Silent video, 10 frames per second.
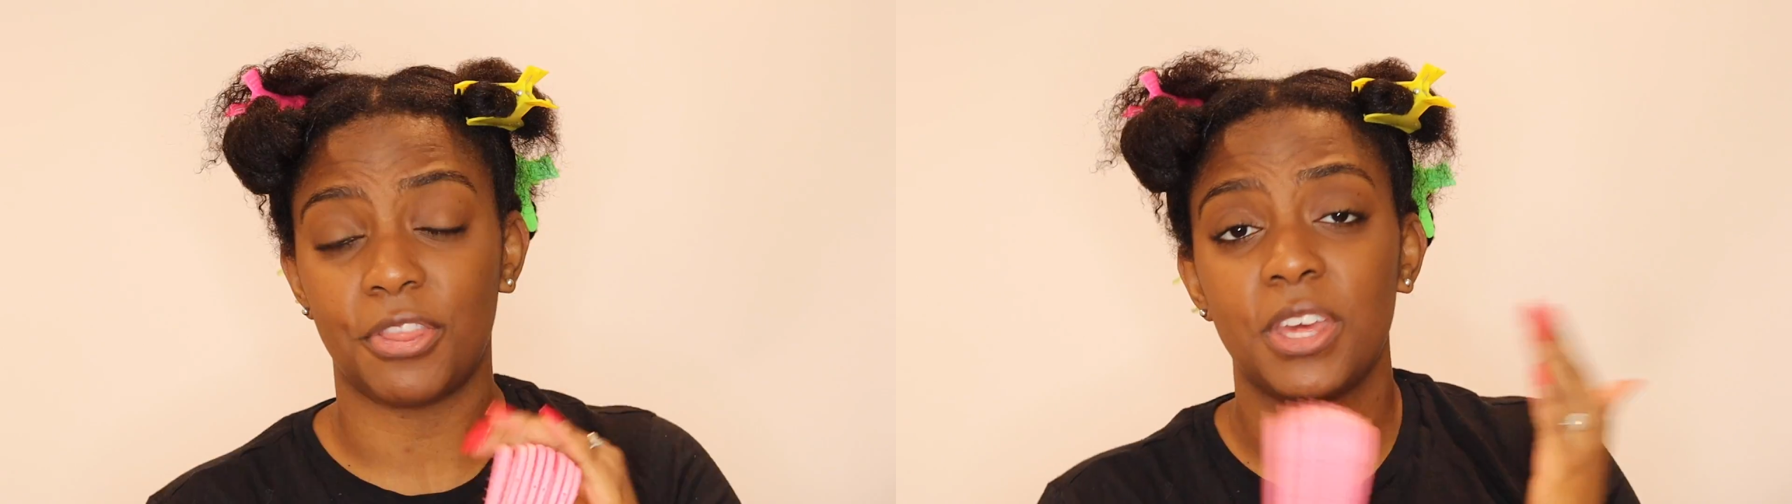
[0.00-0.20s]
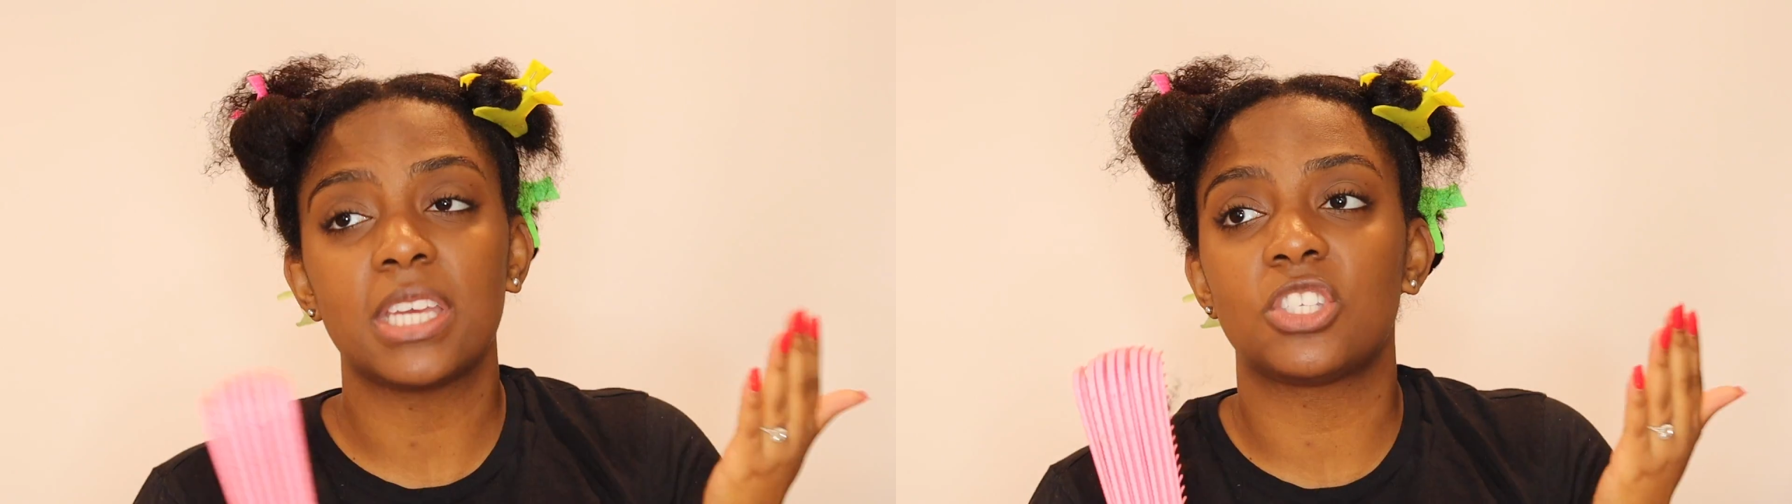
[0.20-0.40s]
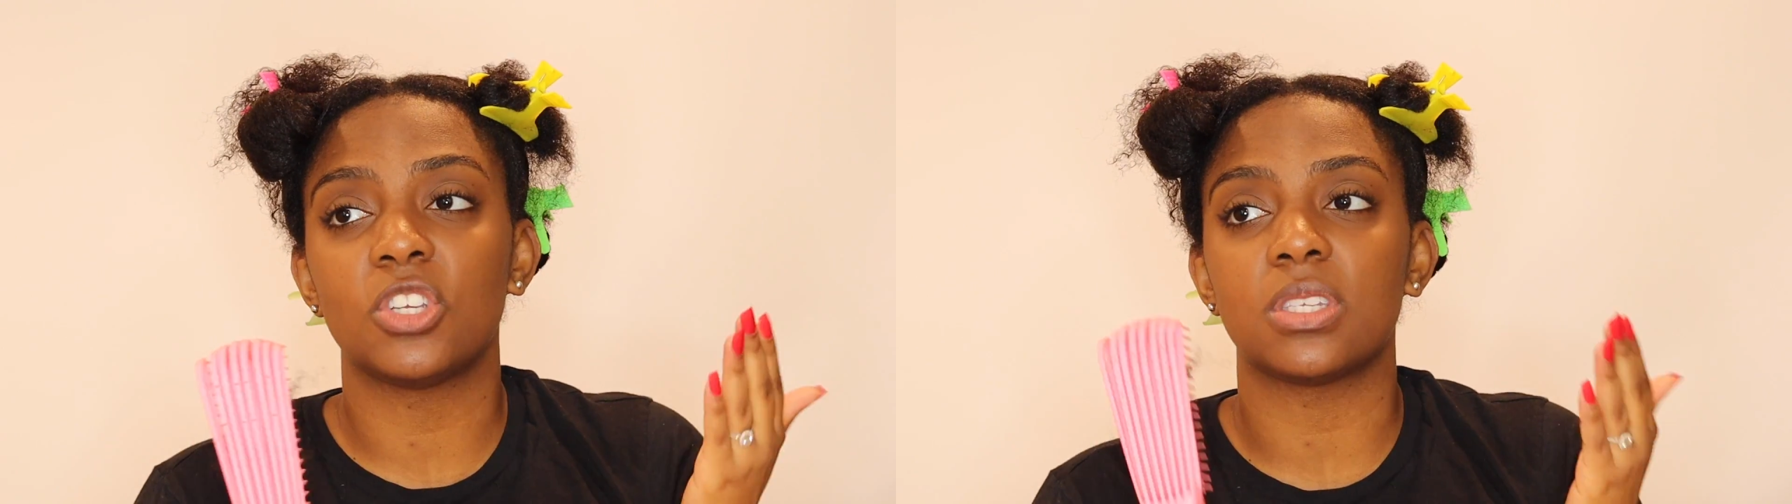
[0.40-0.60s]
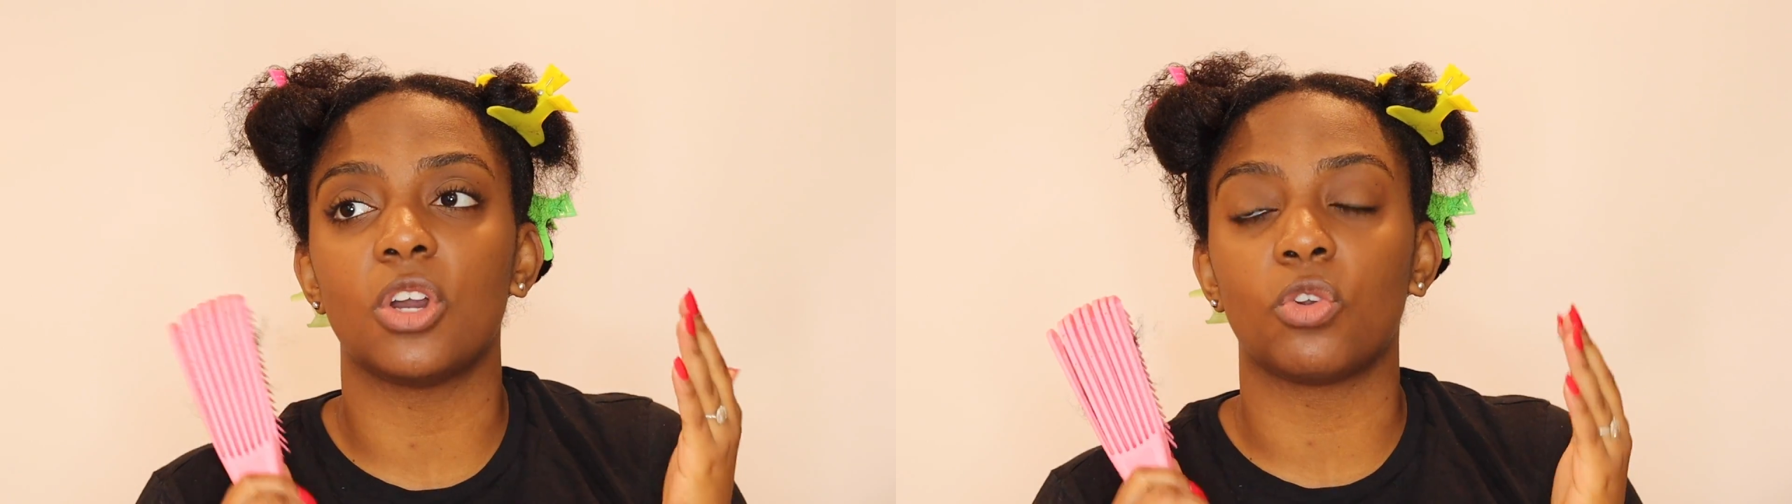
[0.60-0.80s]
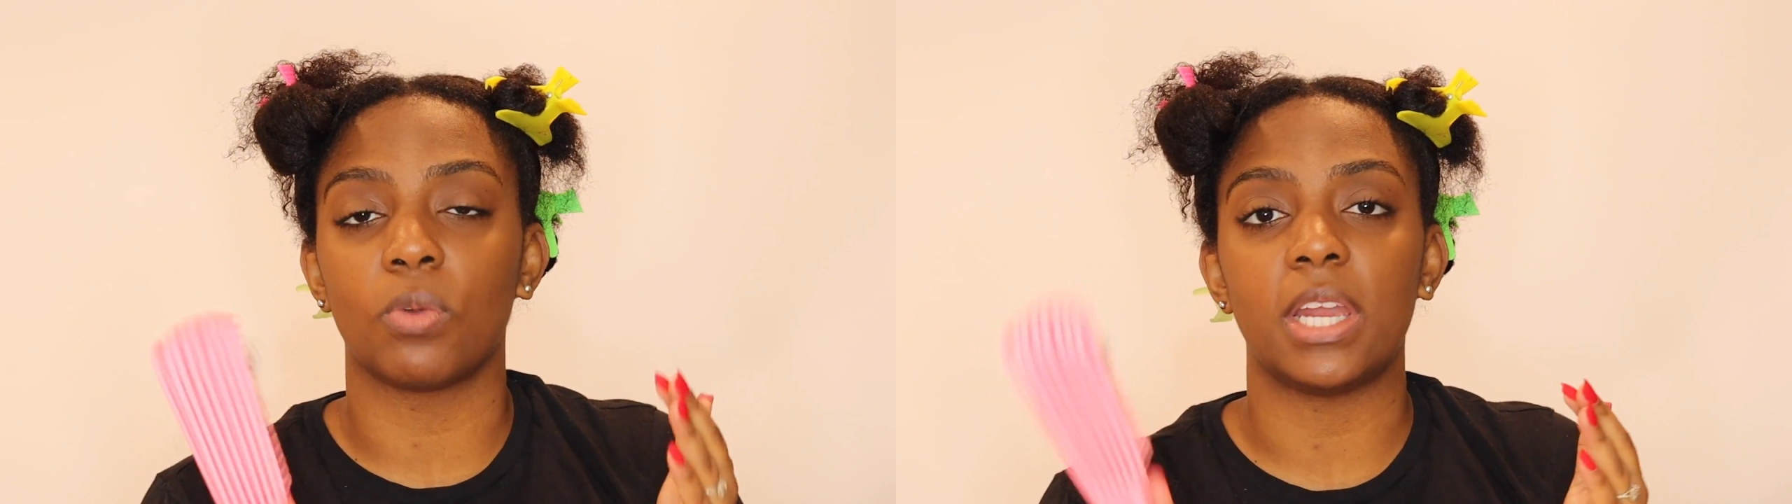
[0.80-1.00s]
I think it's just
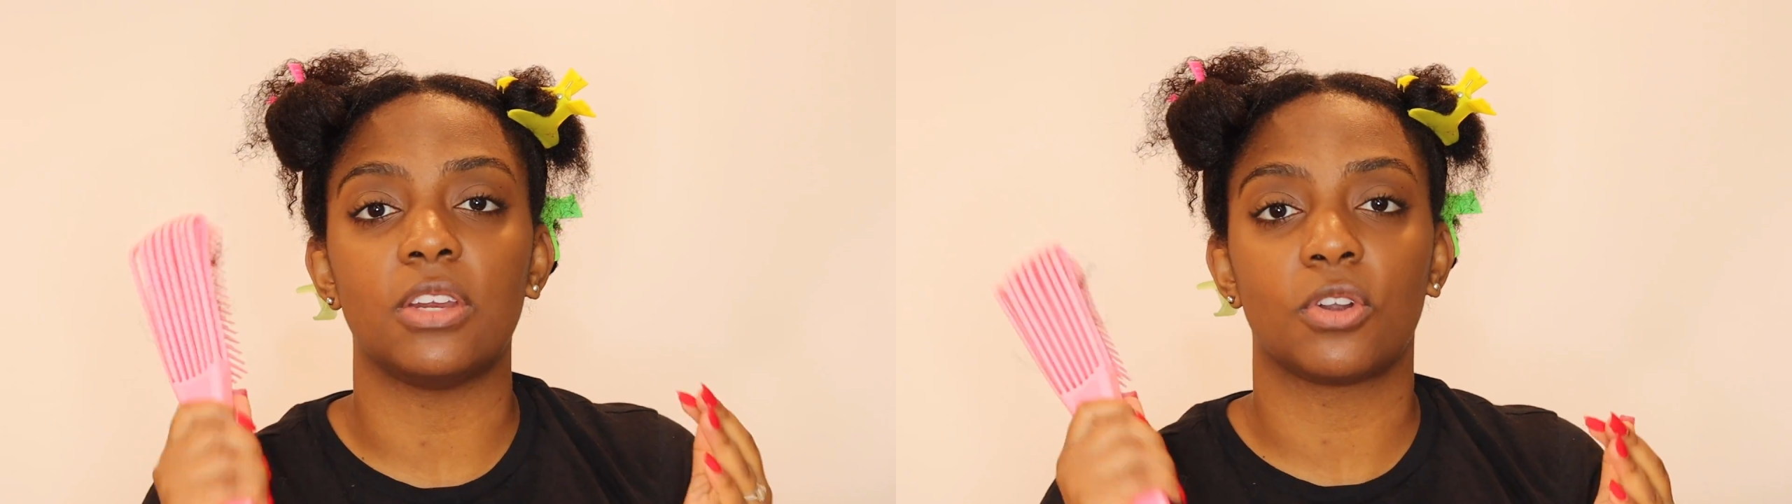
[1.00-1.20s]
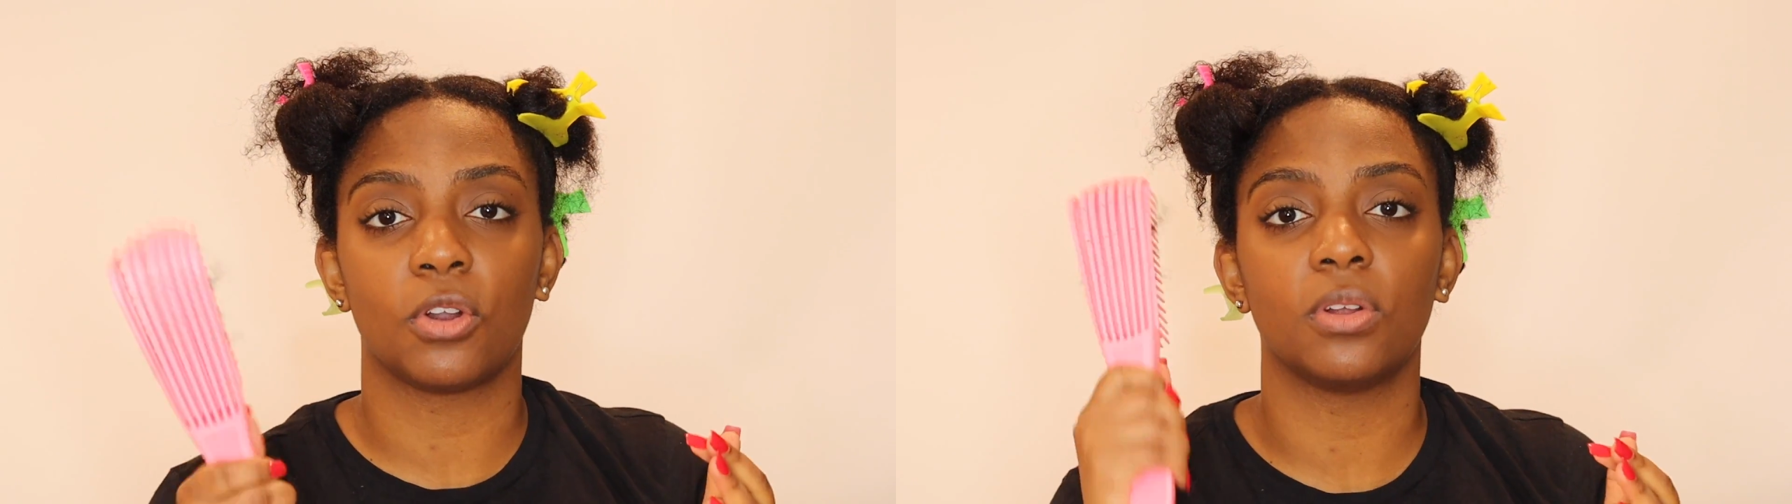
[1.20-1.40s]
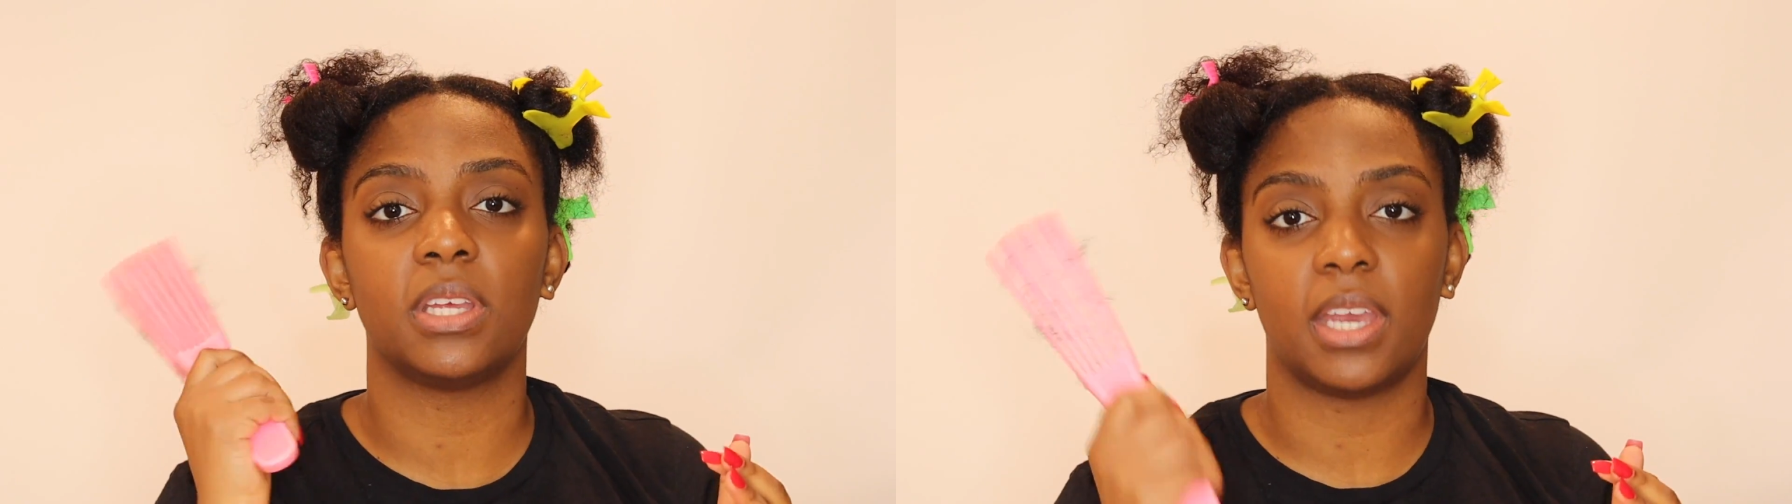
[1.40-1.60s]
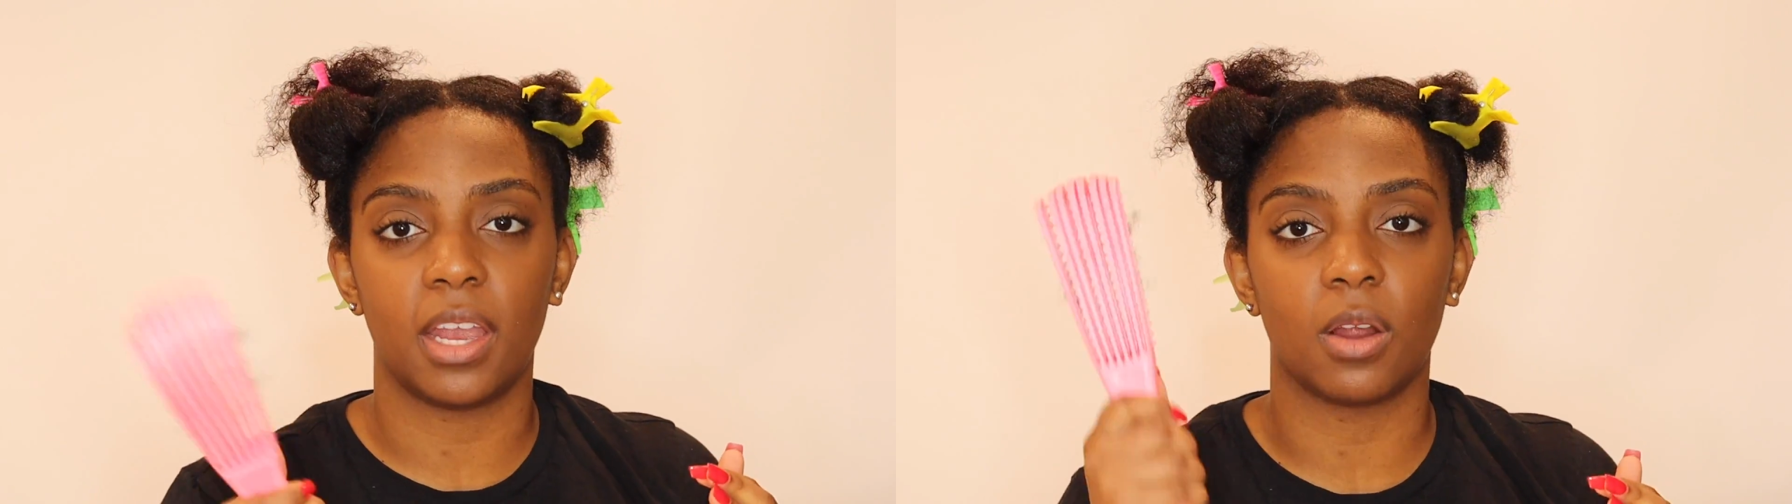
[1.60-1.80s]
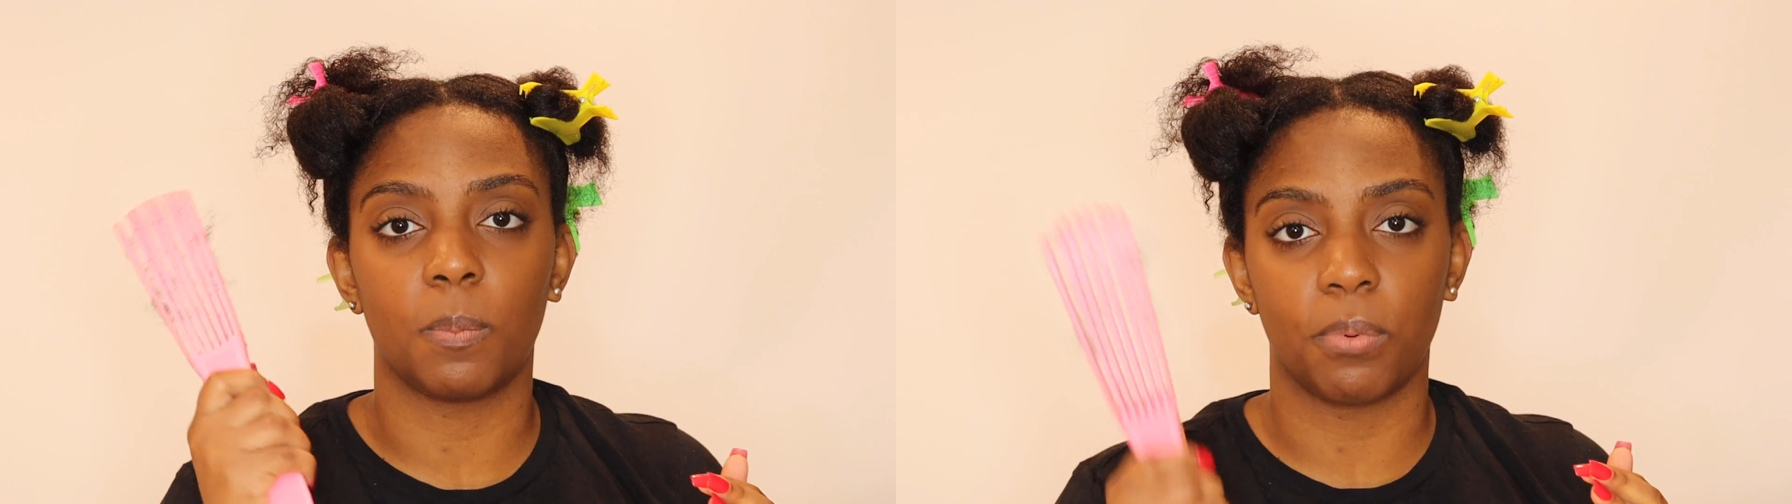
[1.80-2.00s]
a great curly hair